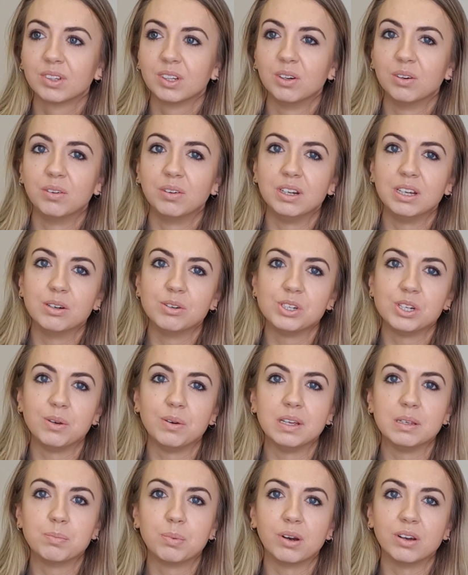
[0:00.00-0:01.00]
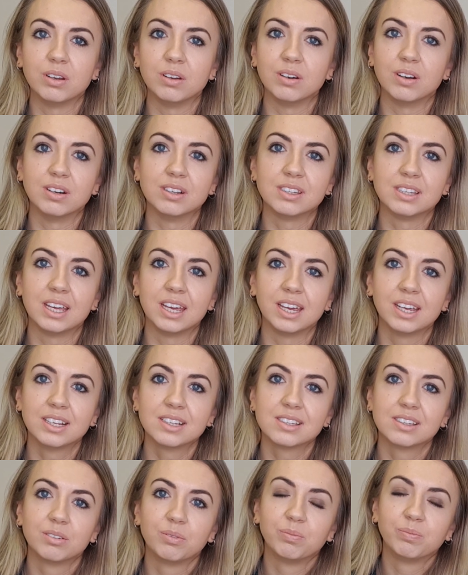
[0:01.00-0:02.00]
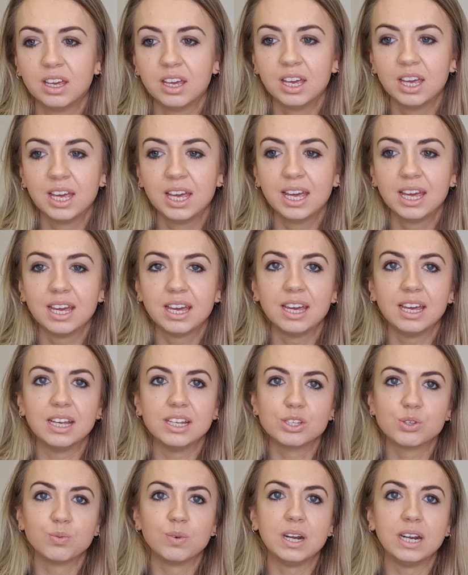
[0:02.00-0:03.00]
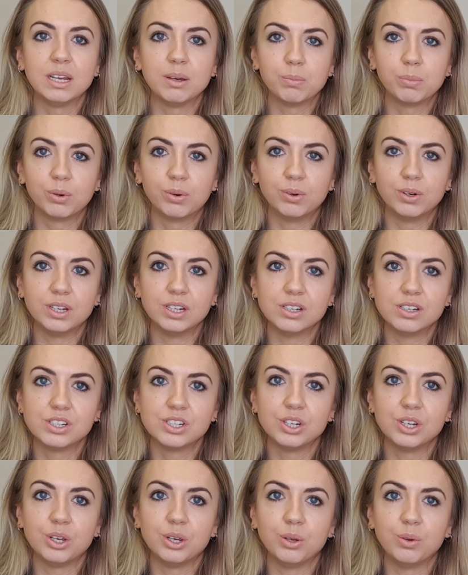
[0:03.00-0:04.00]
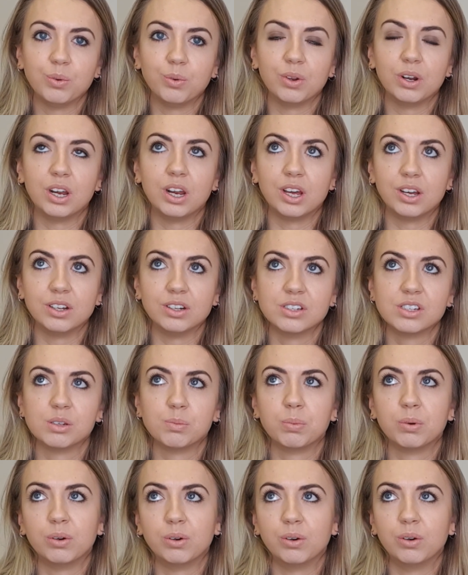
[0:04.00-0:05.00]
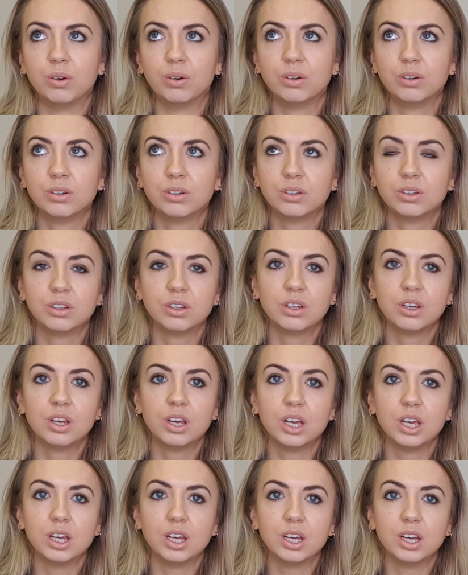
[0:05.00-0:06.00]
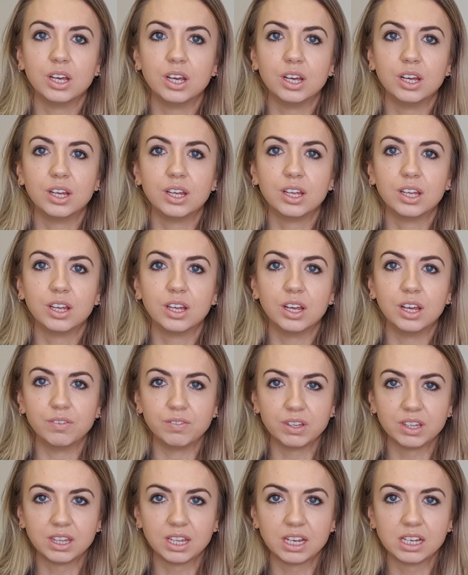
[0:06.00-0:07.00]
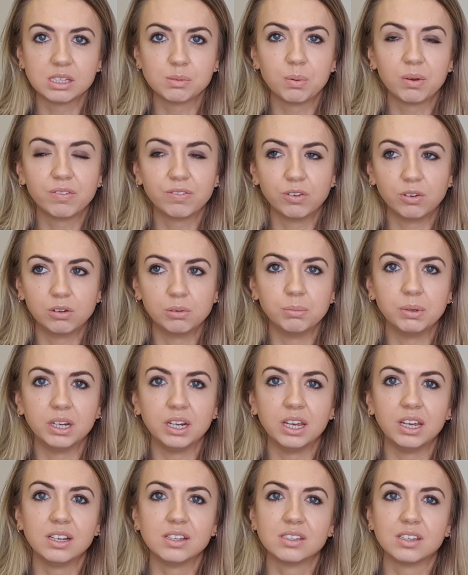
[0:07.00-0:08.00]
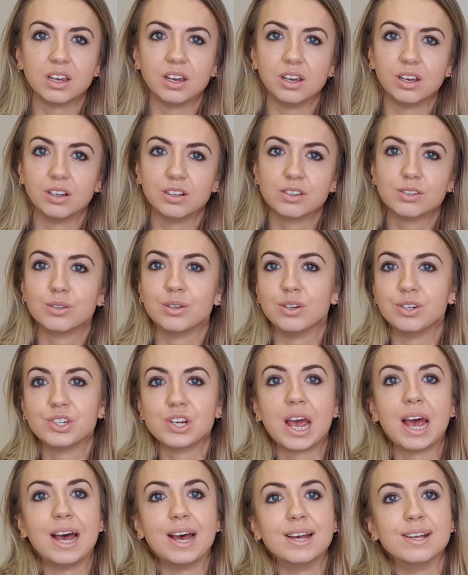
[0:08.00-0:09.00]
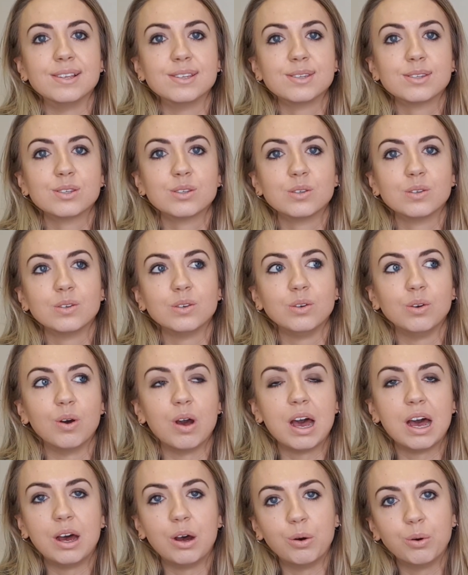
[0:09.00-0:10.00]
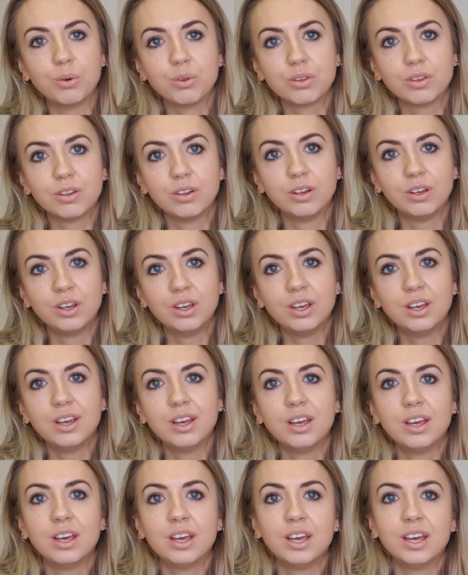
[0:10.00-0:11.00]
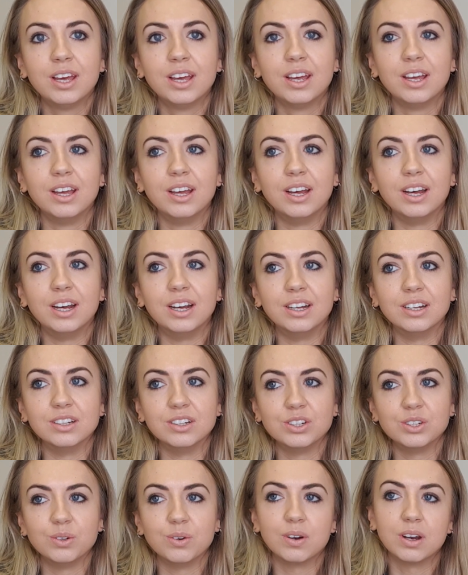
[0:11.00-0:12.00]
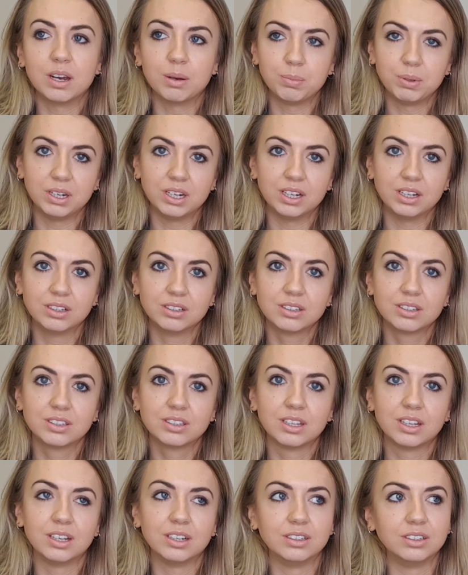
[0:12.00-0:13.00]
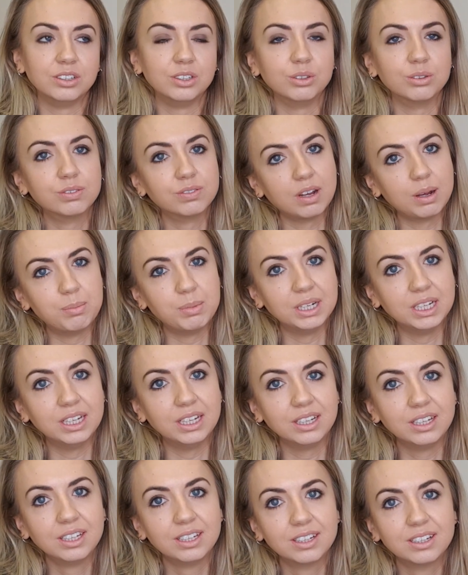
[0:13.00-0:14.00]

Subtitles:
All it'll do is buy you nice things. It's really important to learn to put other things before money, such as your health and your happiness and your family.